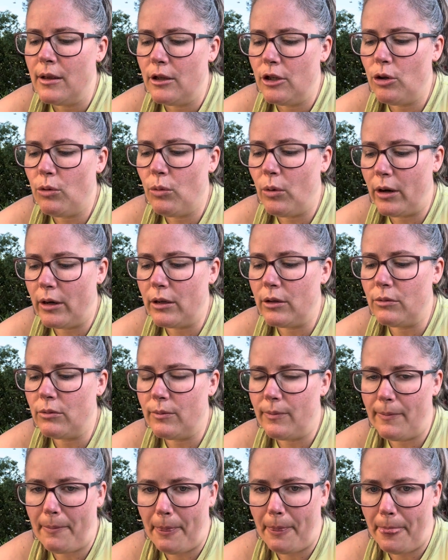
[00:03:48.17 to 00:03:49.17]
You want
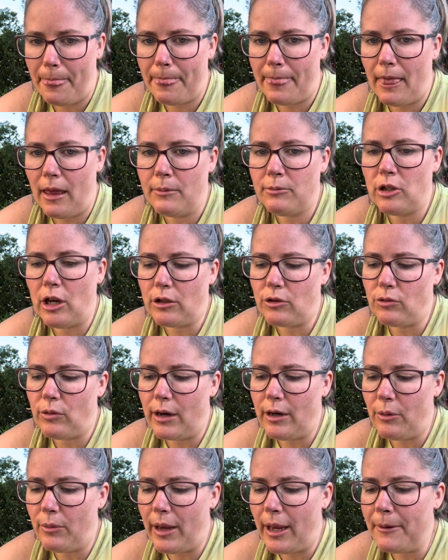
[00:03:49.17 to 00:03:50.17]
to object
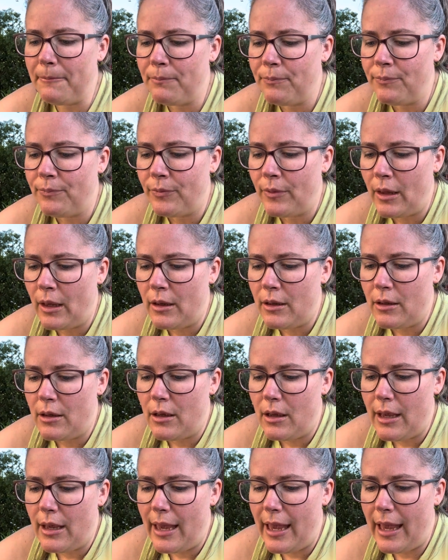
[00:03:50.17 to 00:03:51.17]
right away.
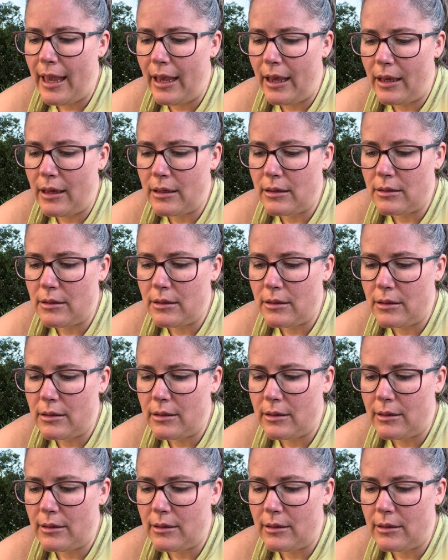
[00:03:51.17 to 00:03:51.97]
And